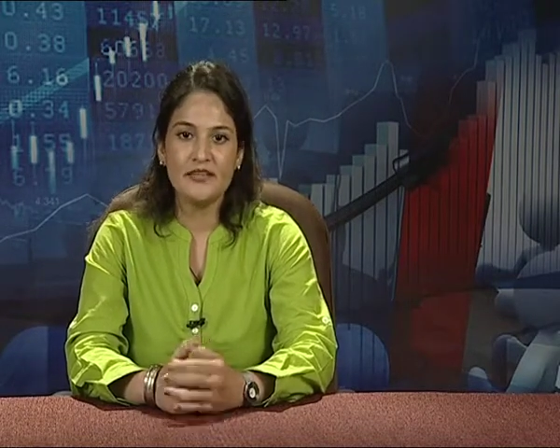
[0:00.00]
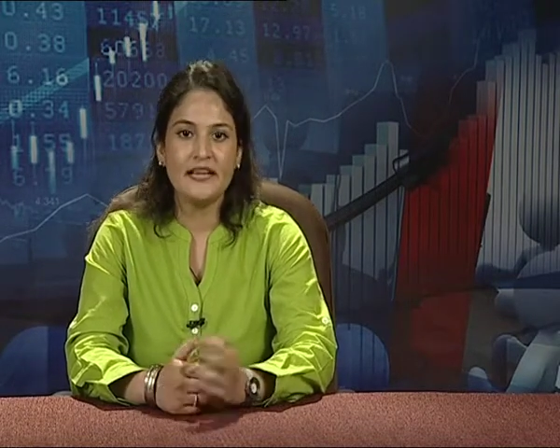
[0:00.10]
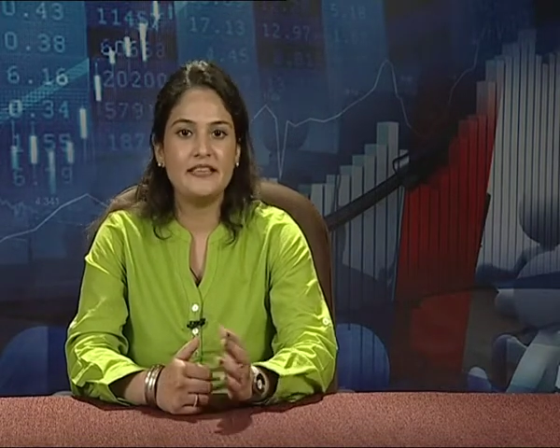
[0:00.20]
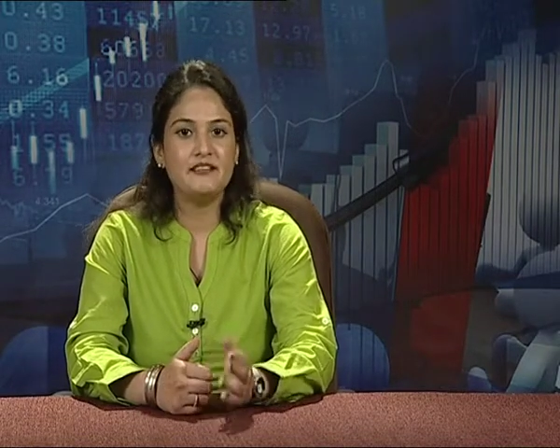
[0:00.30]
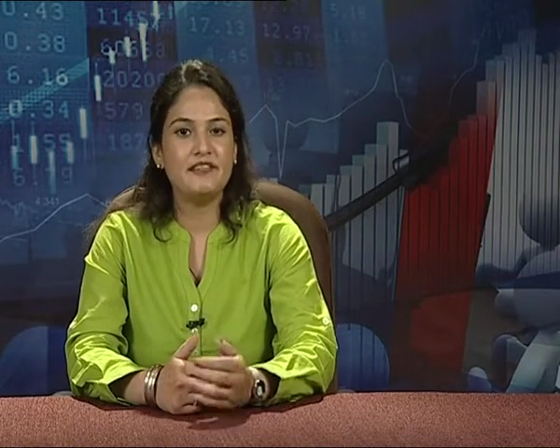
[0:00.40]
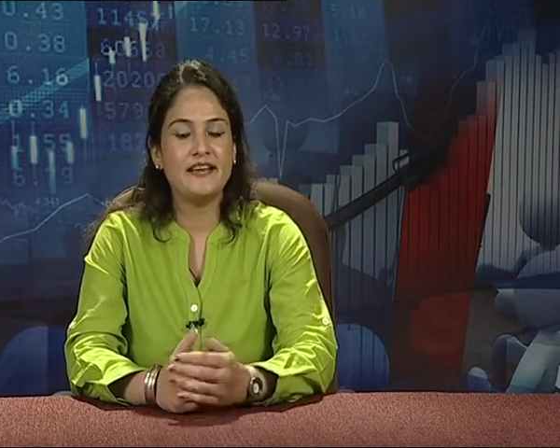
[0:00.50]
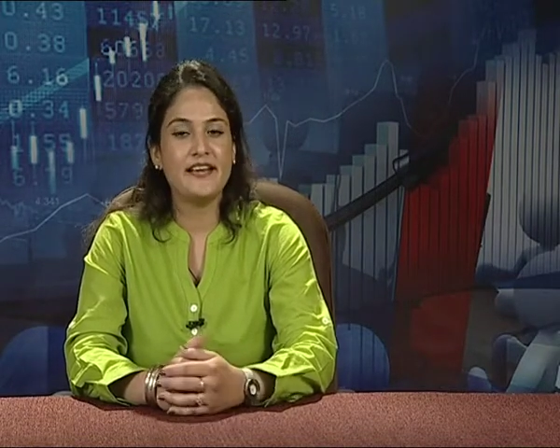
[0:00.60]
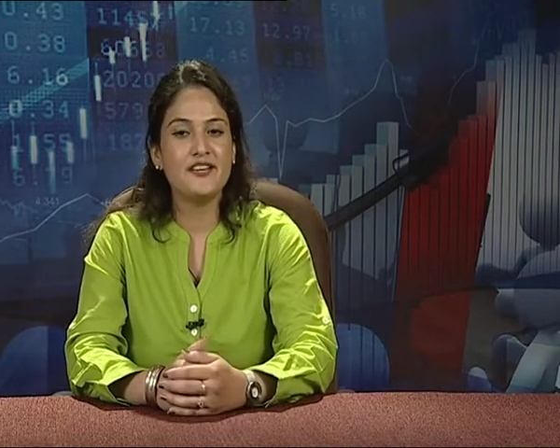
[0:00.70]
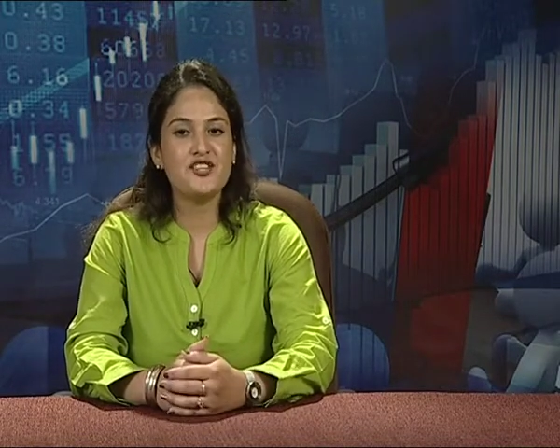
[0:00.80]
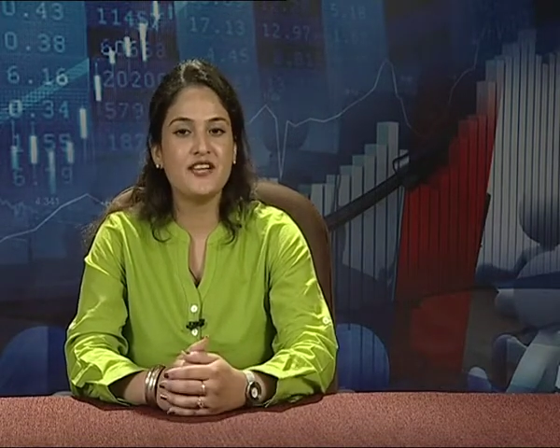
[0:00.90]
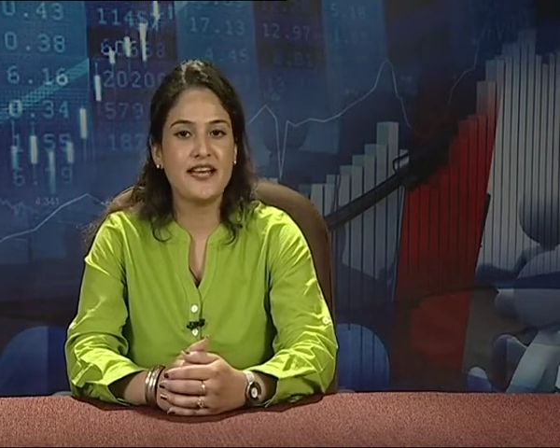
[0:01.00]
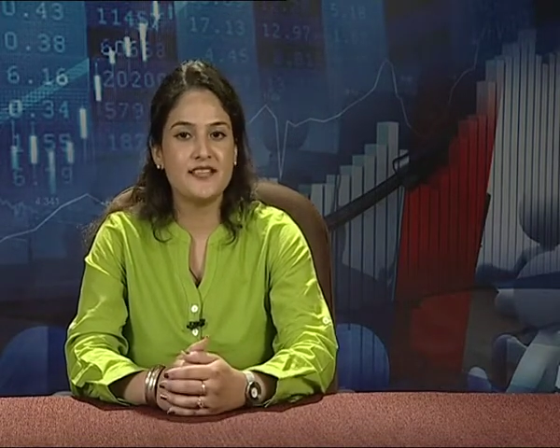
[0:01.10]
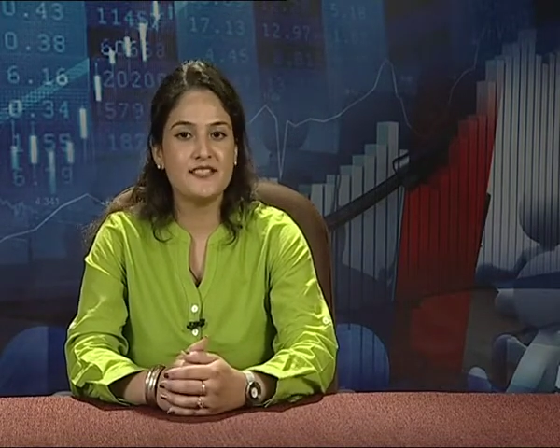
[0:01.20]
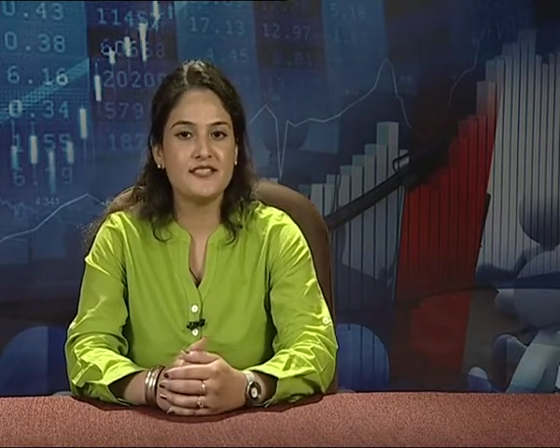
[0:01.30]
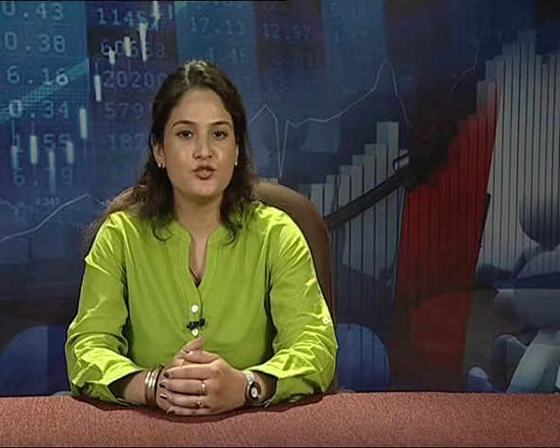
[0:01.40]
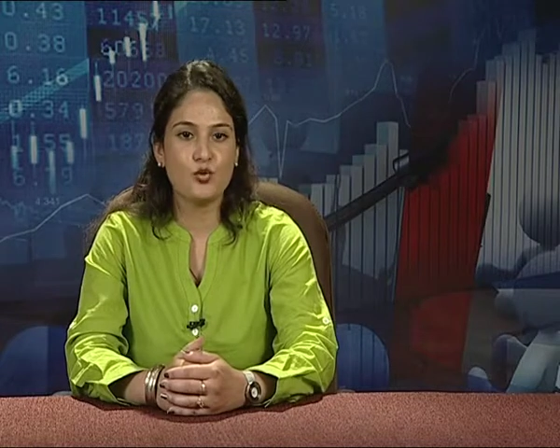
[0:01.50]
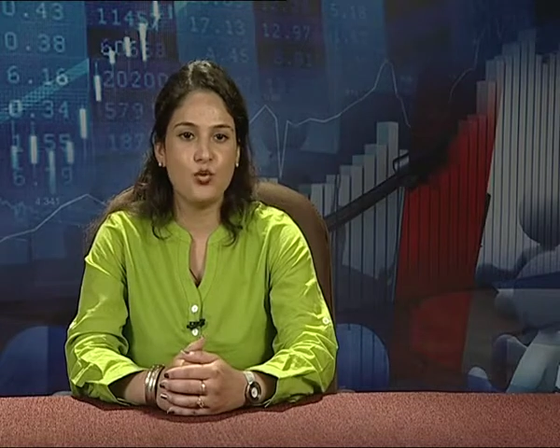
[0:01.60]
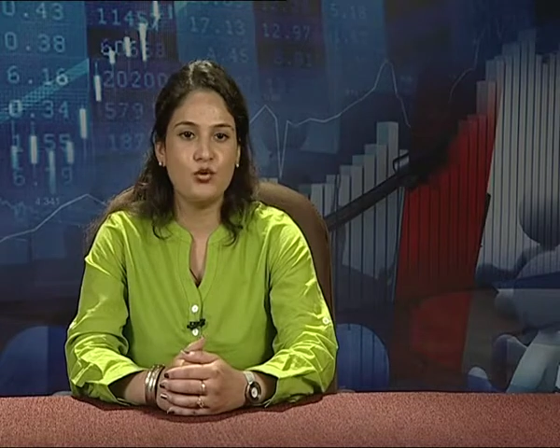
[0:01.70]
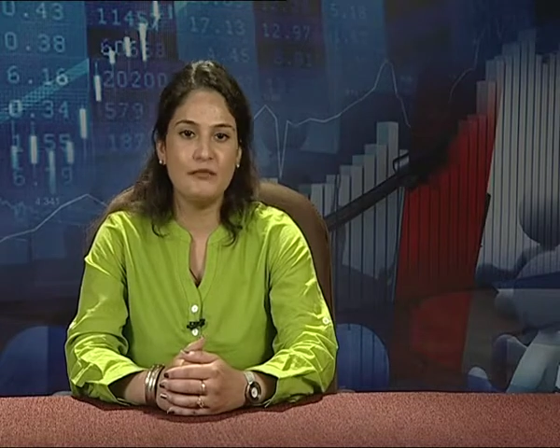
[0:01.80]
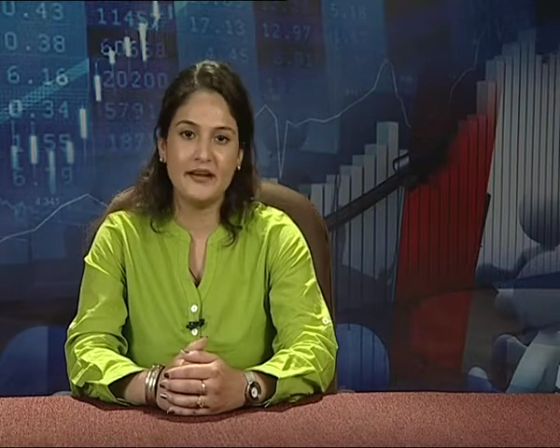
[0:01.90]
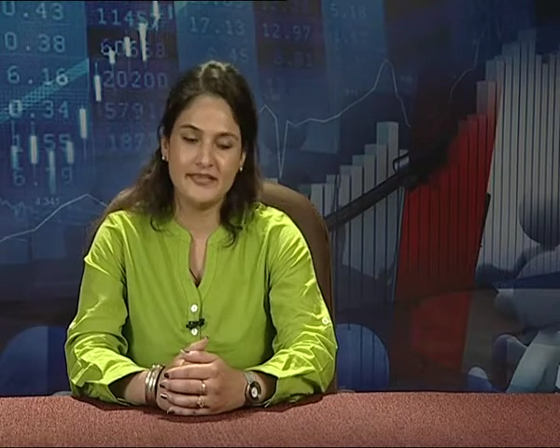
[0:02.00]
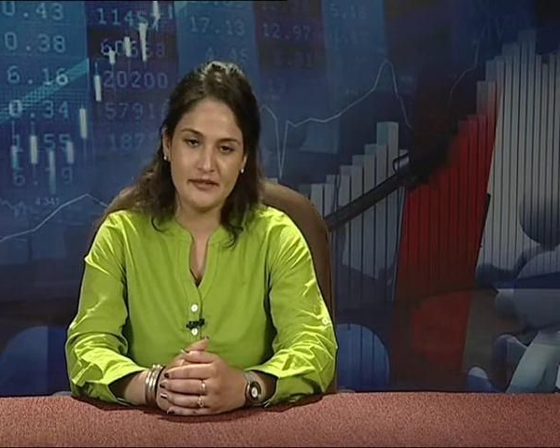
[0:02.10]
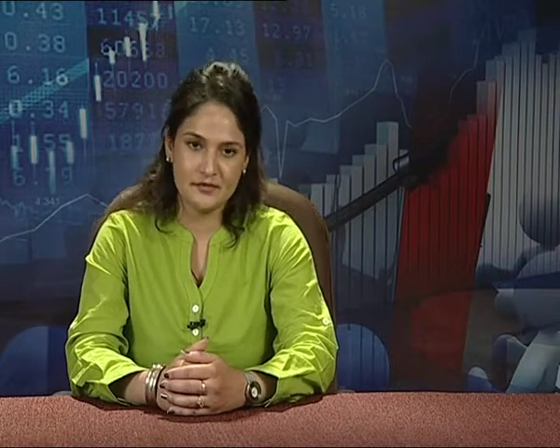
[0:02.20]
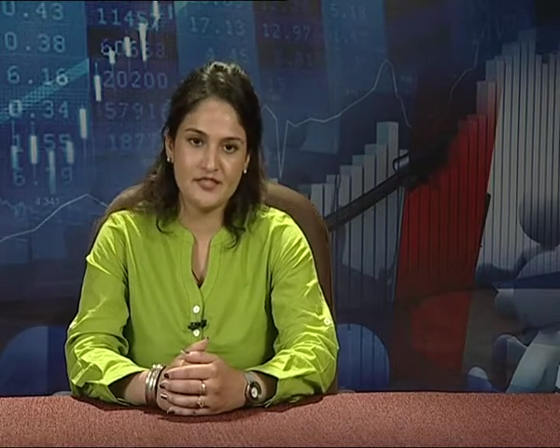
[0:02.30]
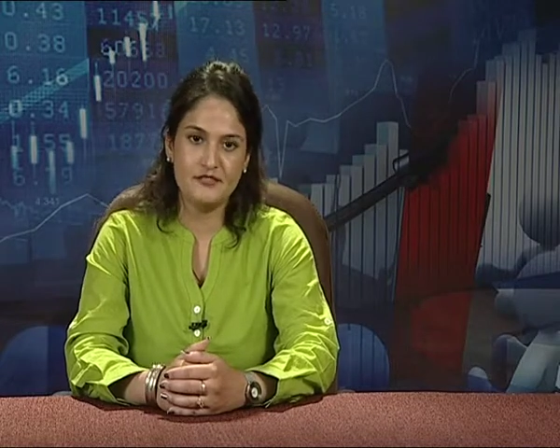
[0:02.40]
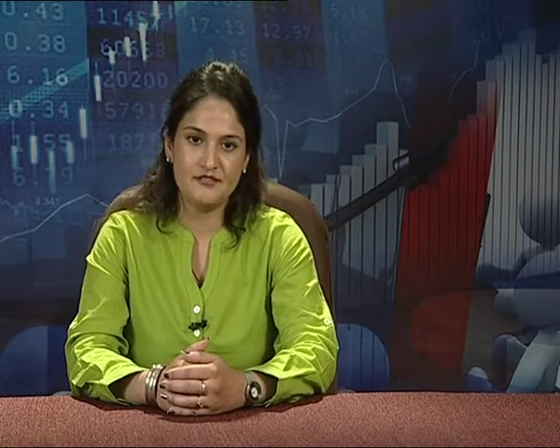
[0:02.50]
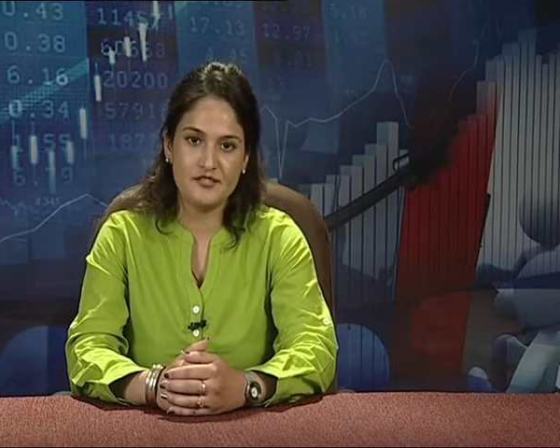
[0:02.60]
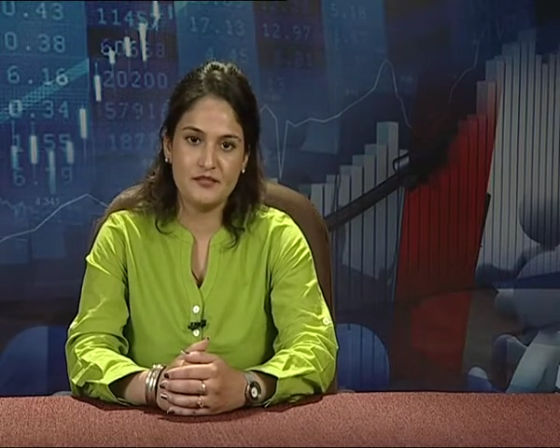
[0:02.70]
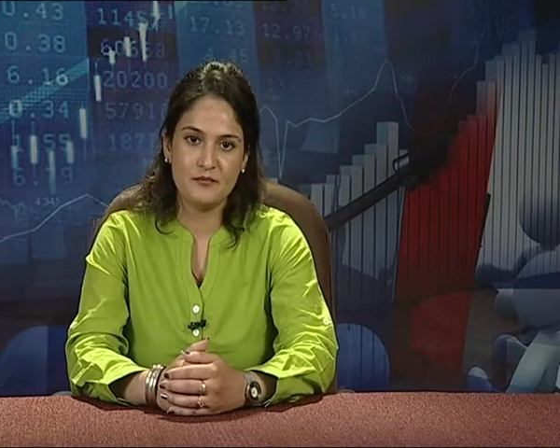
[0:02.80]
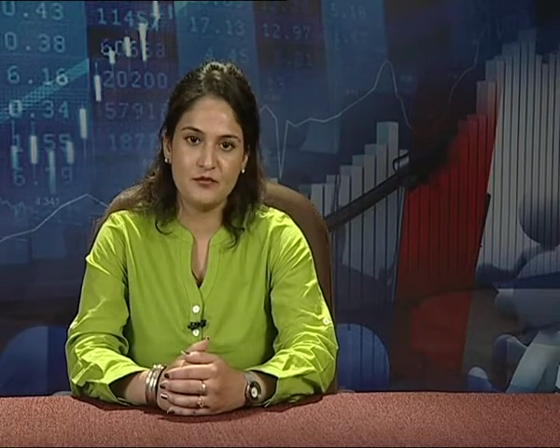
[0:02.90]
and the financial assets owned by themselves.